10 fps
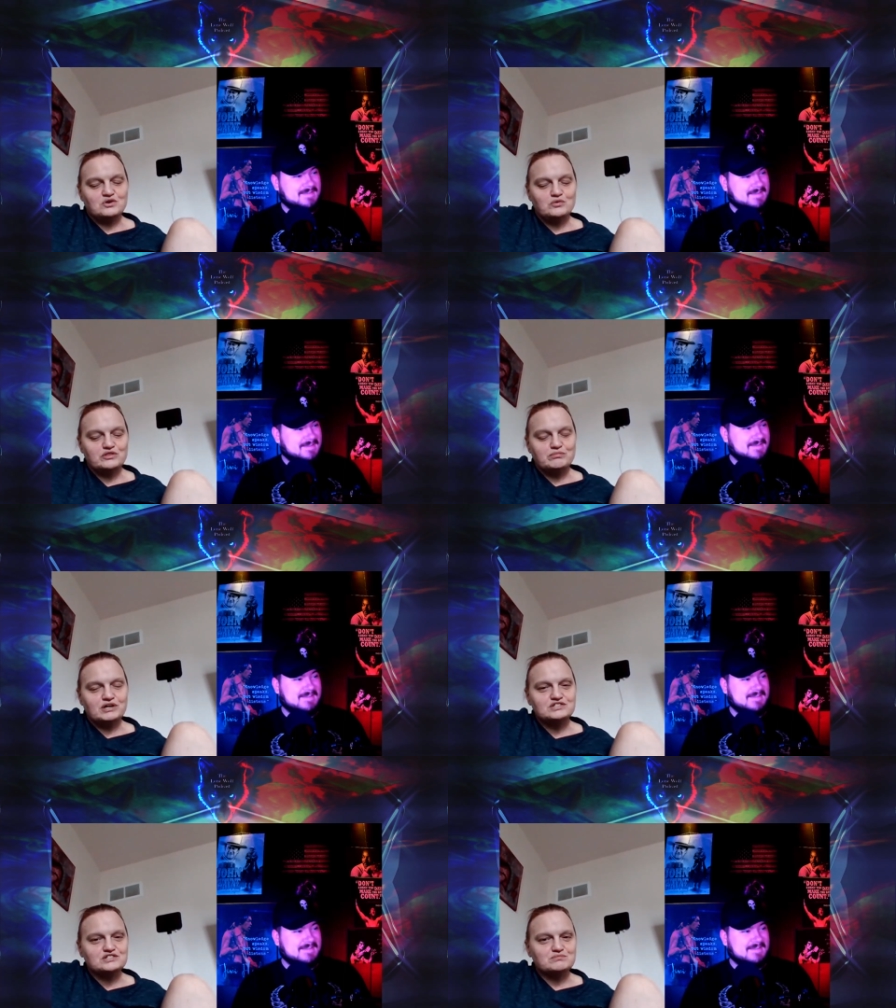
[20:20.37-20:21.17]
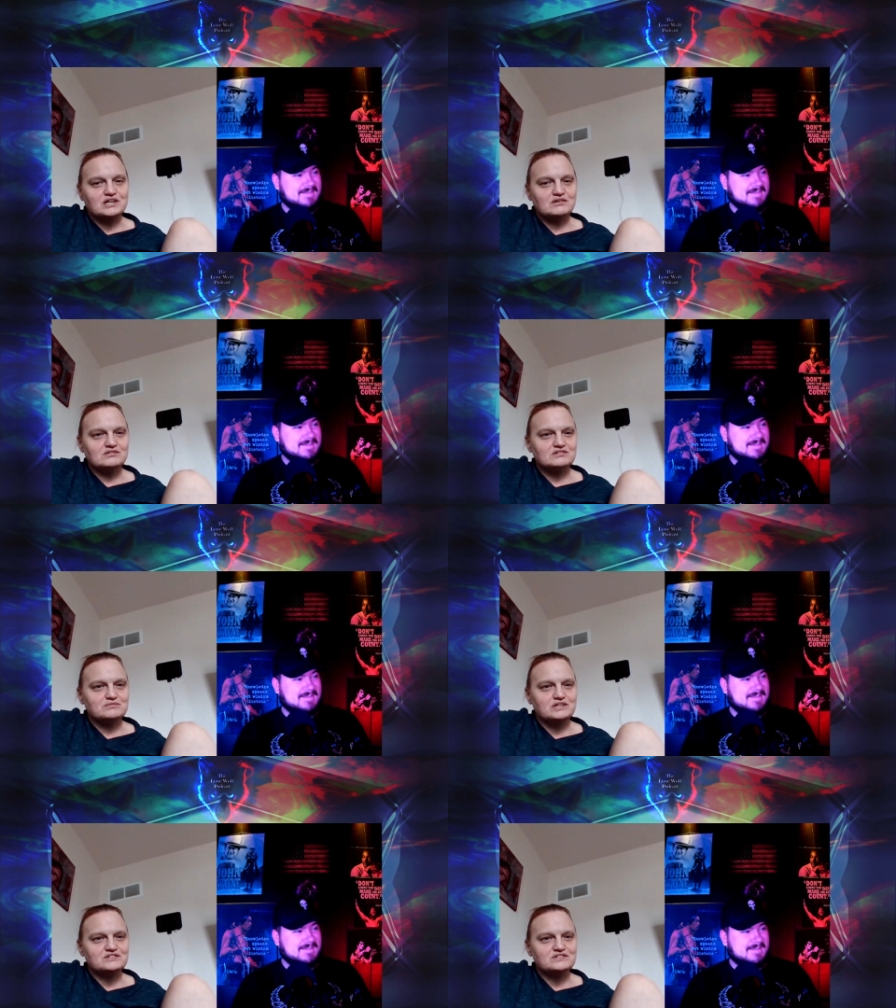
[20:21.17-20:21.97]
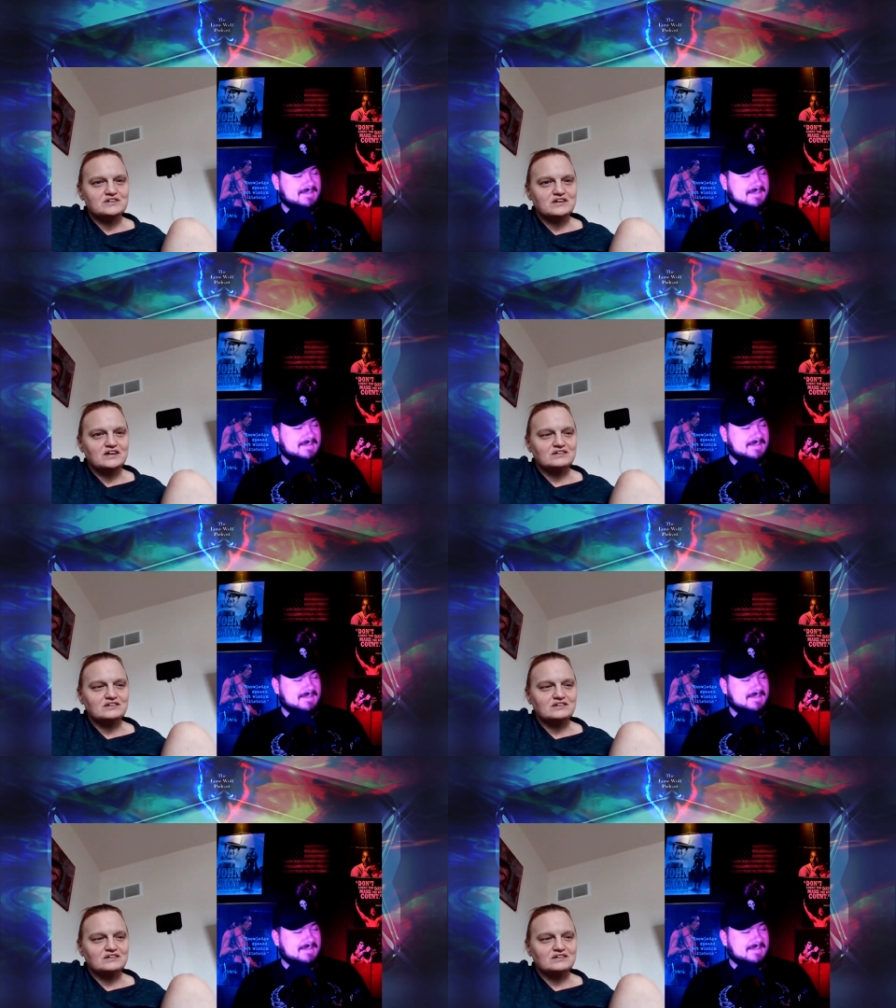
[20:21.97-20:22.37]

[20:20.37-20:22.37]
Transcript: to roll with the punches, man, as best as I